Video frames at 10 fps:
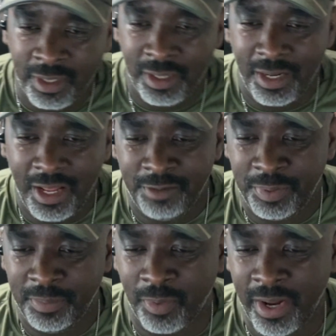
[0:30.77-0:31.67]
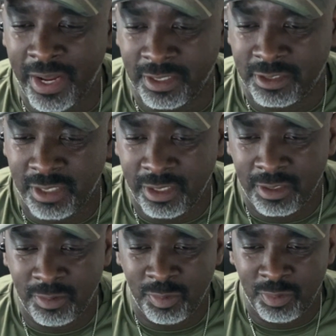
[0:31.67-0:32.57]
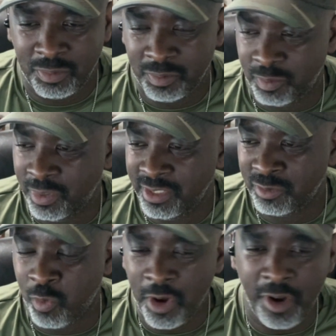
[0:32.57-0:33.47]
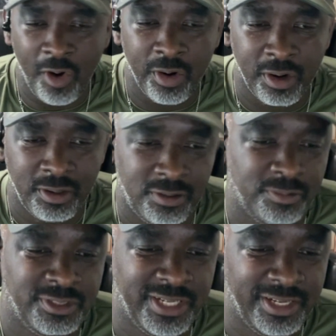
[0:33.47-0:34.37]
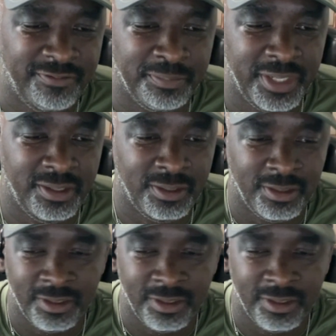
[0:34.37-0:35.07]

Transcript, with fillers: And I had people ask, like, what is one R? What does that even mean?